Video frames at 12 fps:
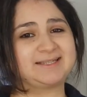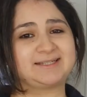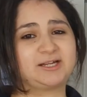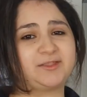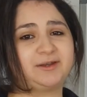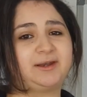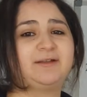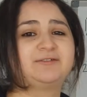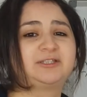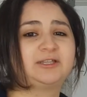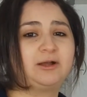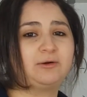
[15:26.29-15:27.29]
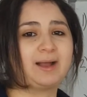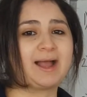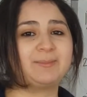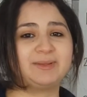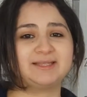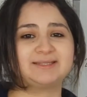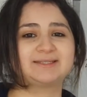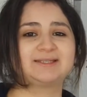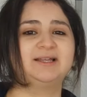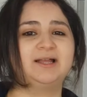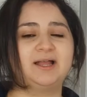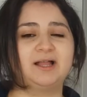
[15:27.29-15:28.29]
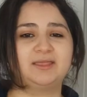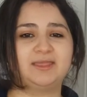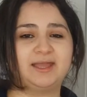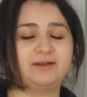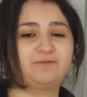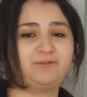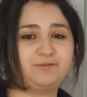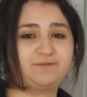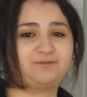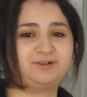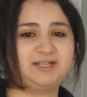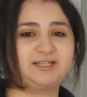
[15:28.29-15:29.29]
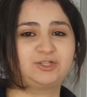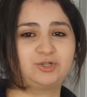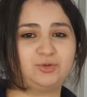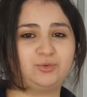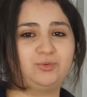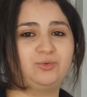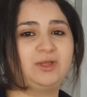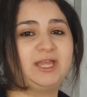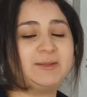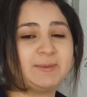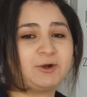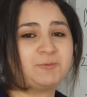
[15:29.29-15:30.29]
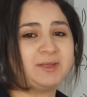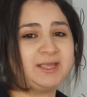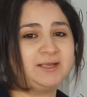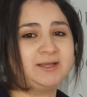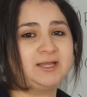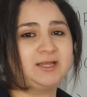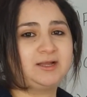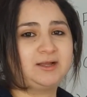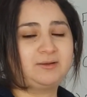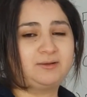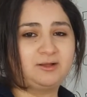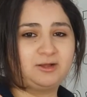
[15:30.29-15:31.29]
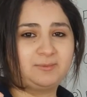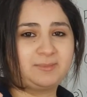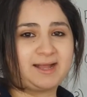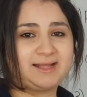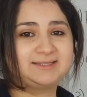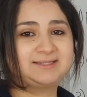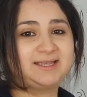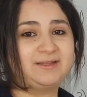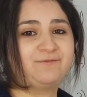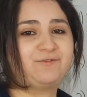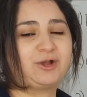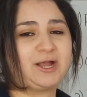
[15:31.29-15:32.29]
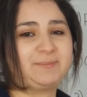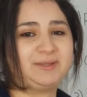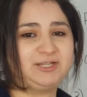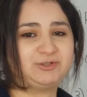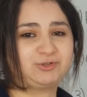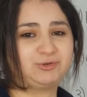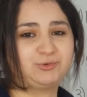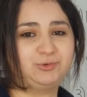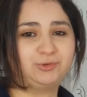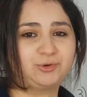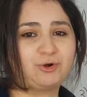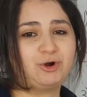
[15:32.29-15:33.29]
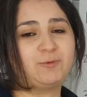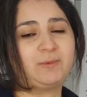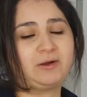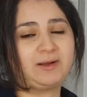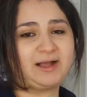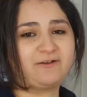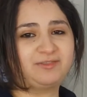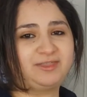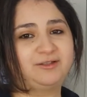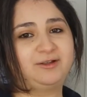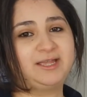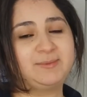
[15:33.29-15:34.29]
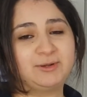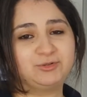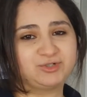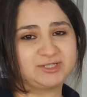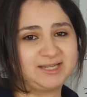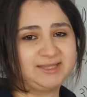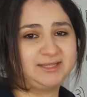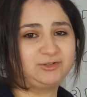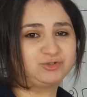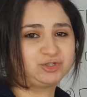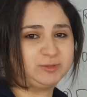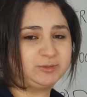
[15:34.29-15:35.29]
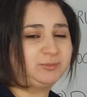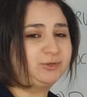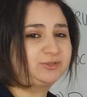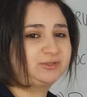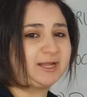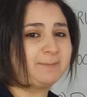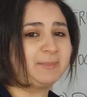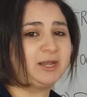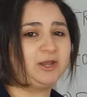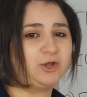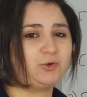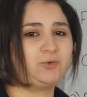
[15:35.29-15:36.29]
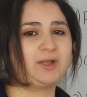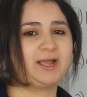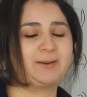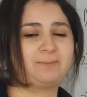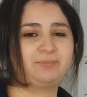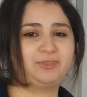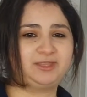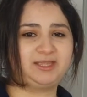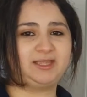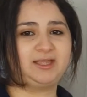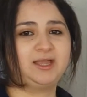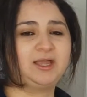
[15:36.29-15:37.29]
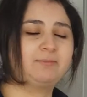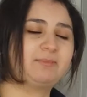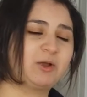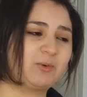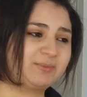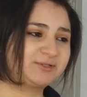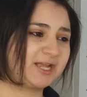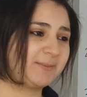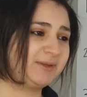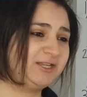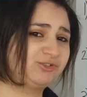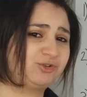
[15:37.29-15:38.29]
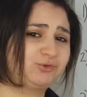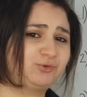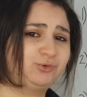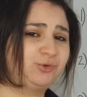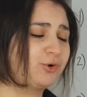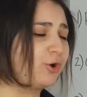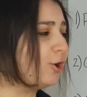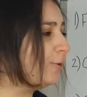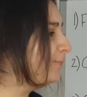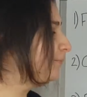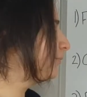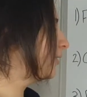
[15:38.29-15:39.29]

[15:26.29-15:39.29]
and other lifestyle habits, then feel free to email me at info@pcosOracle.com. I'll have the email address in the description box down below, and my website, pcosOracle.com.